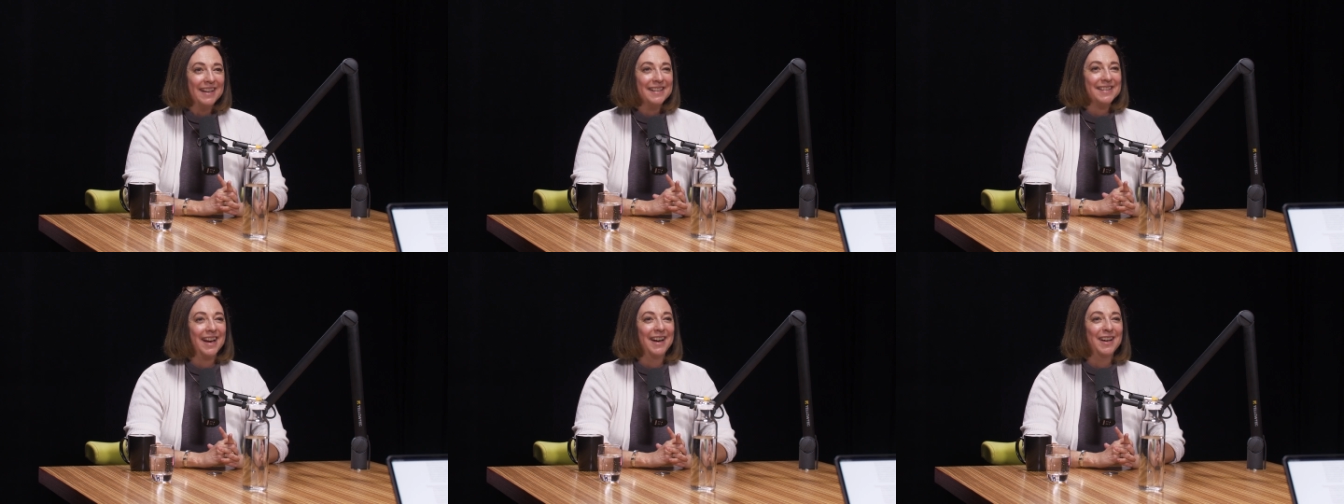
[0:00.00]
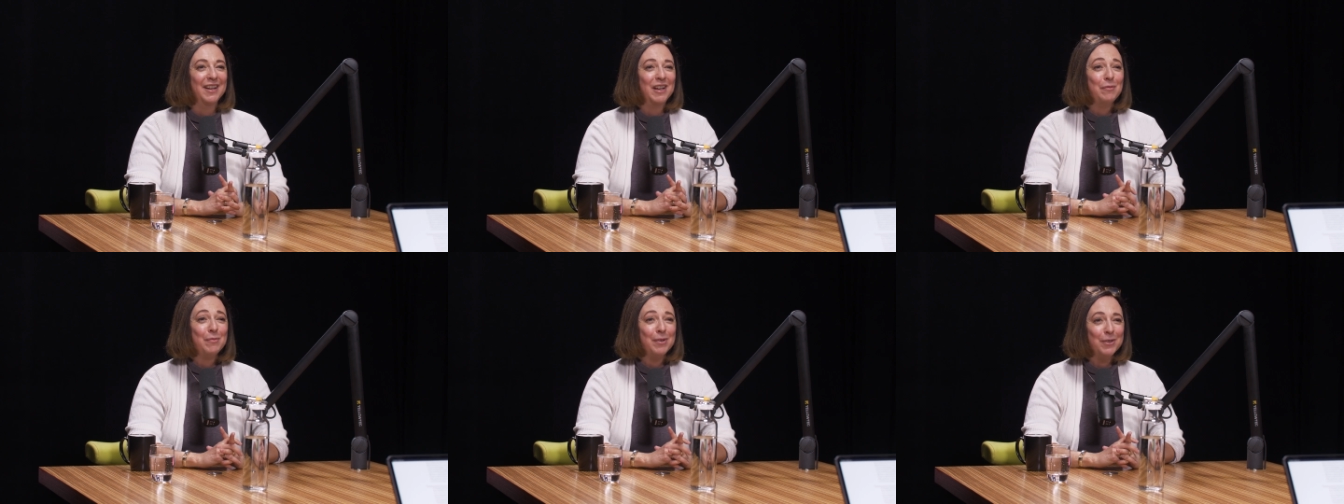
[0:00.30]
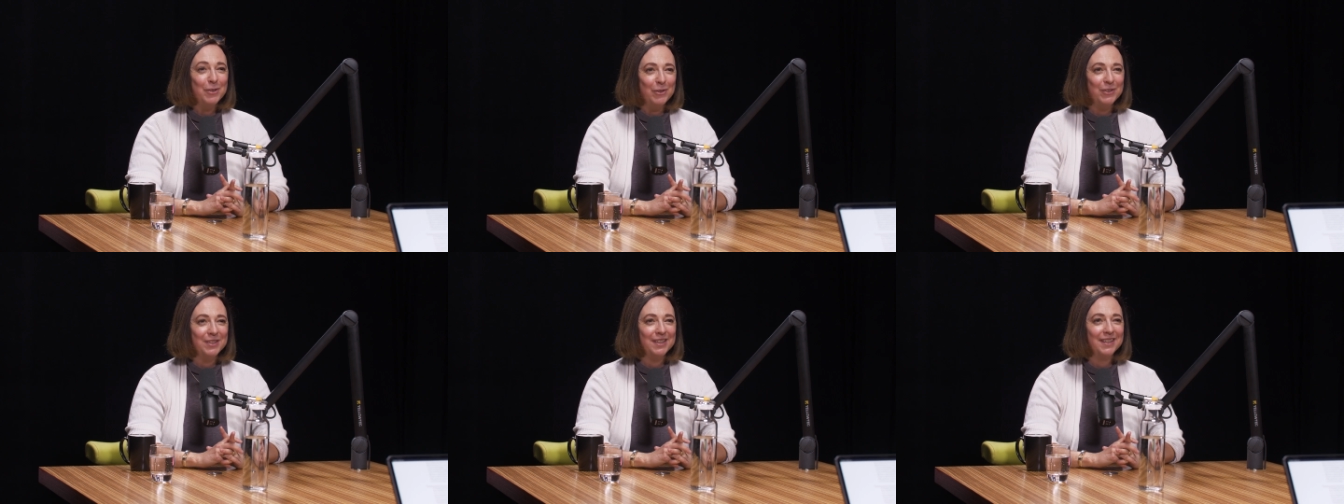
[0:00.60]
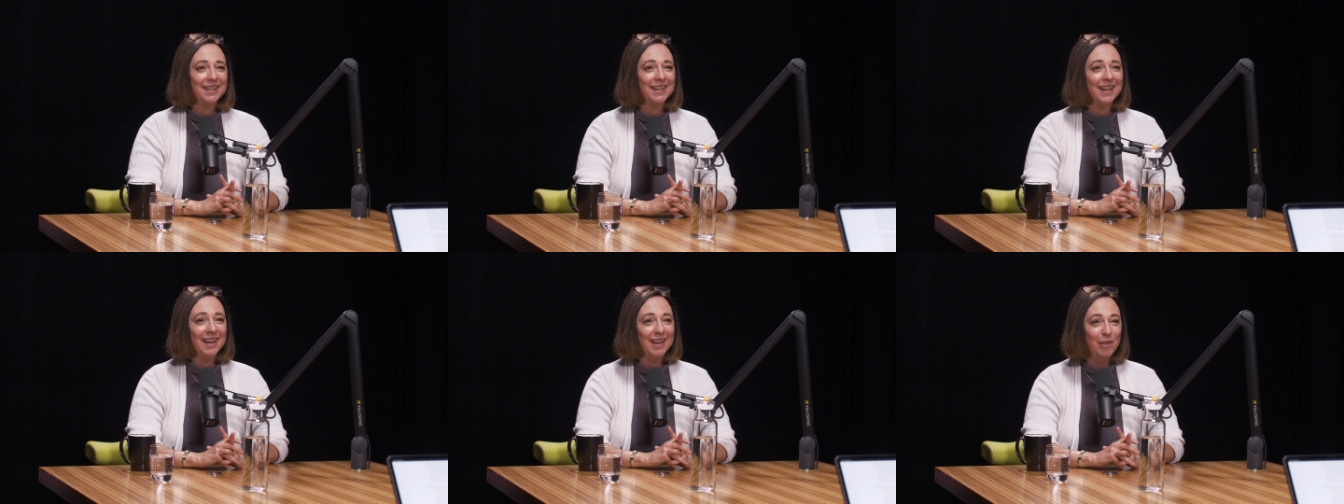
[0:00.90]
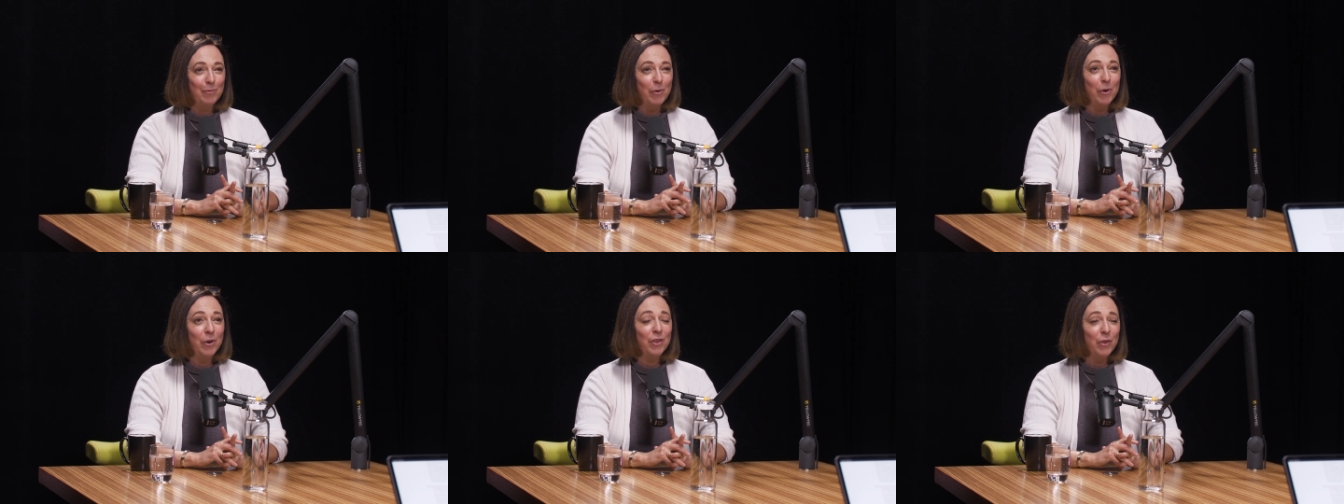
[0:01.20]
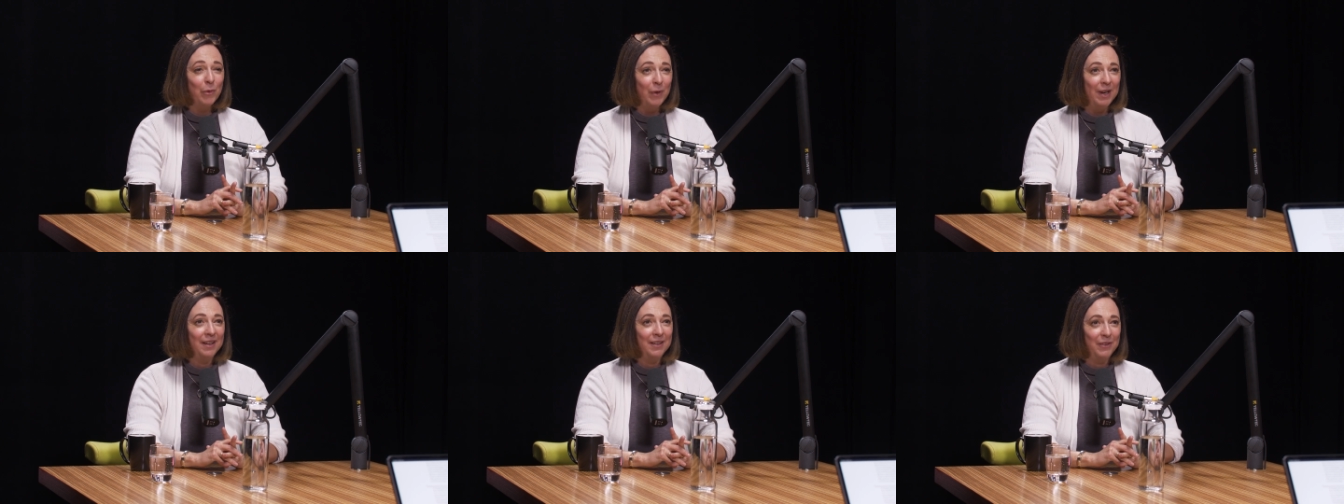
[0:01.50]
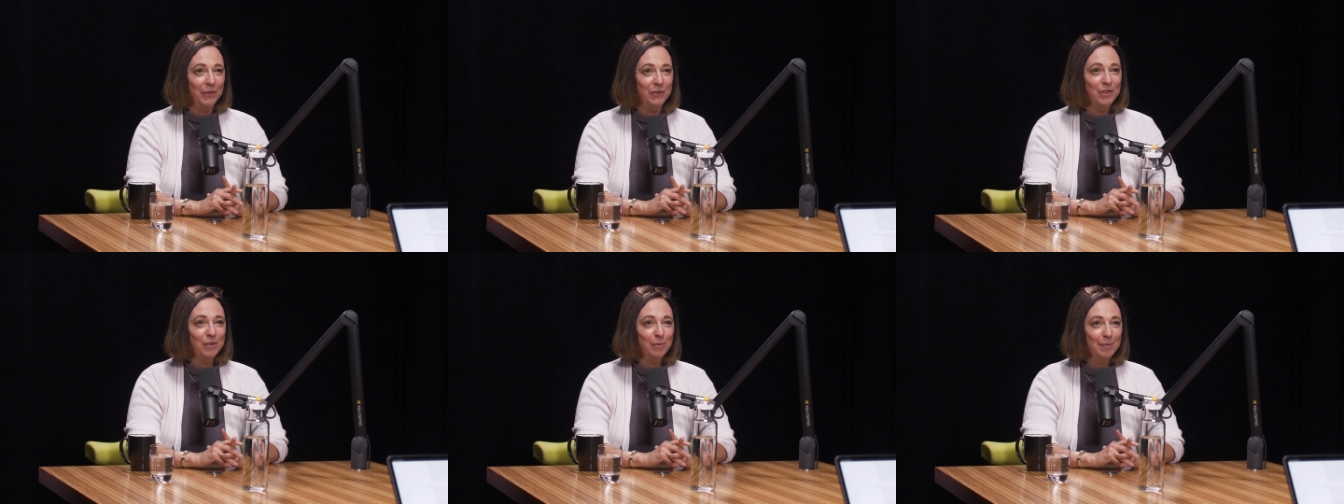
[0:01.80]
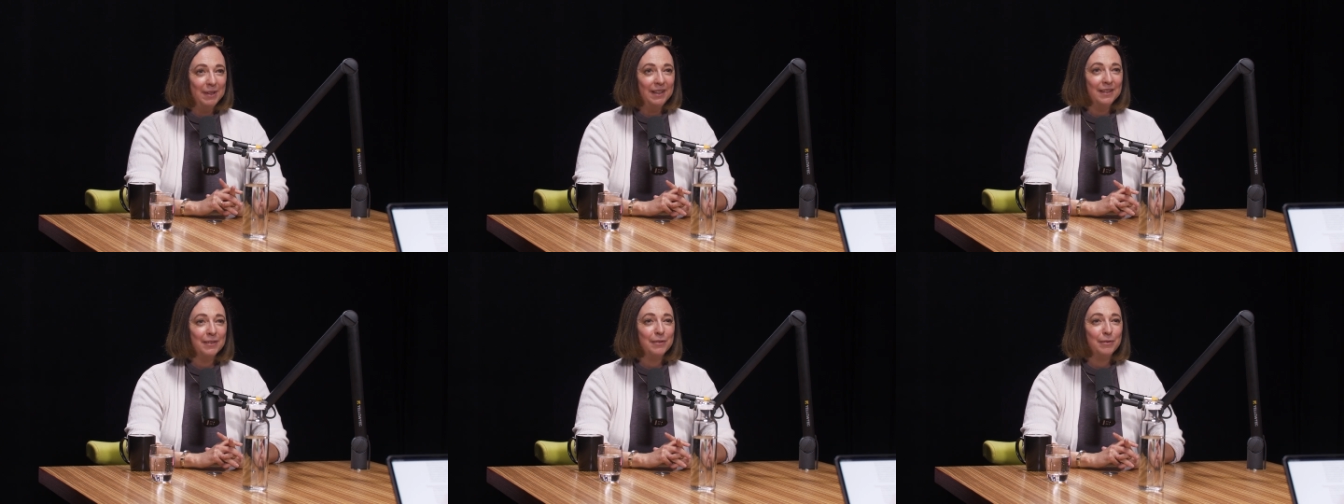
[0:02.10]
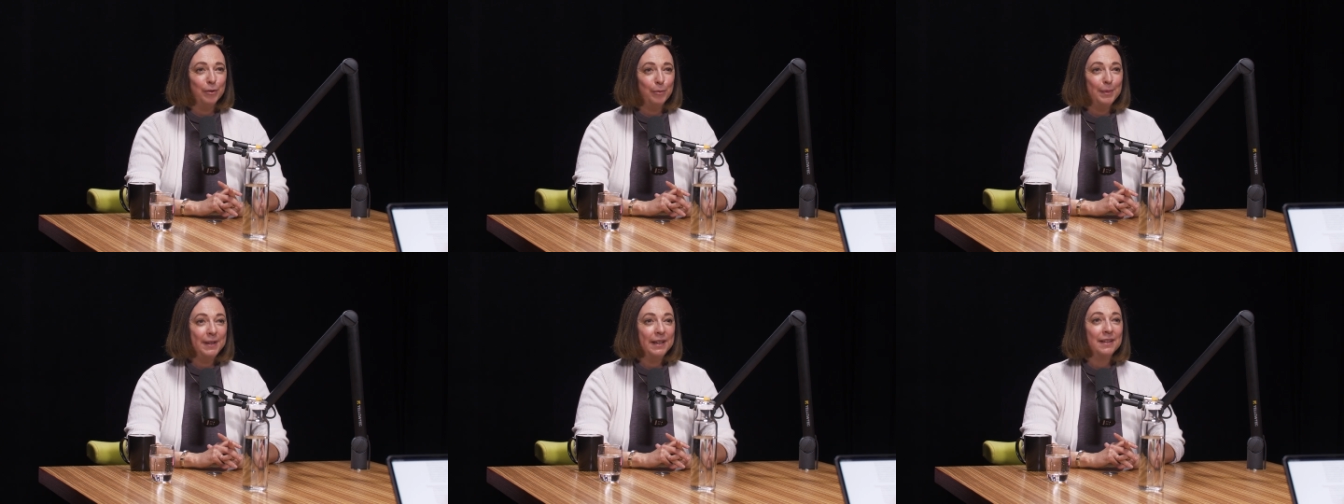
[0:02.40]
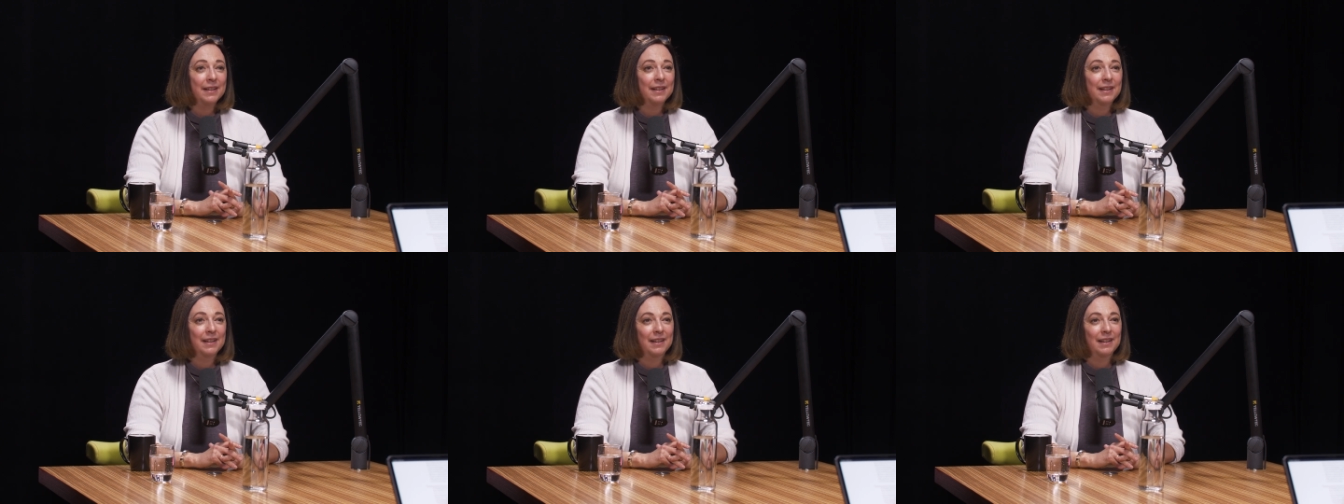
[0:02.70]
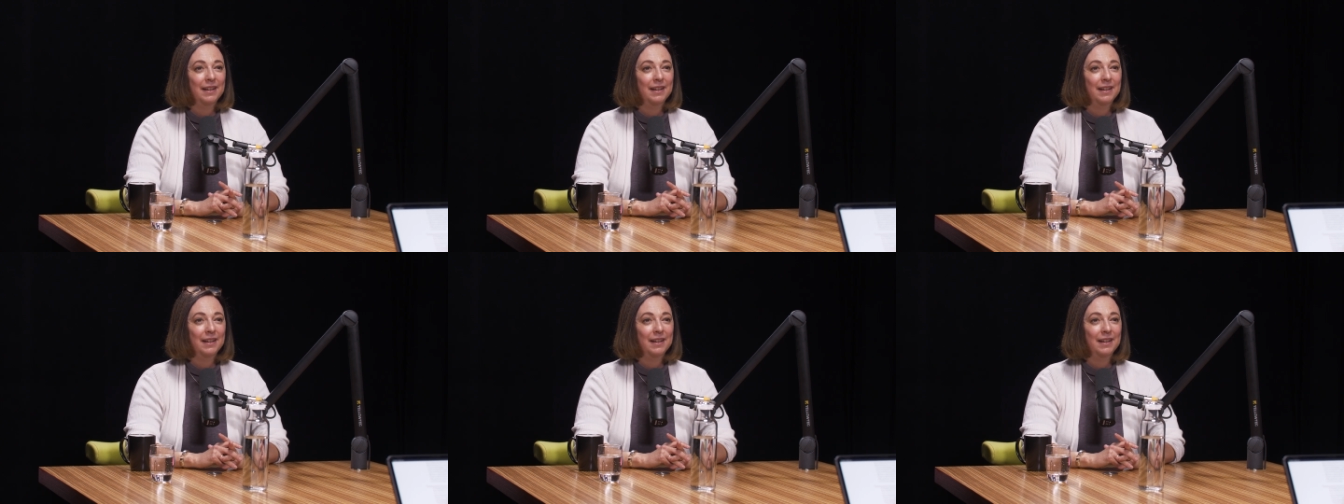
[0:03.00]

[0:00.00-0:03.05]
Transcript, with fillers: anxiety uh-huh. producing uh-huh. anymore the way it used to be for me.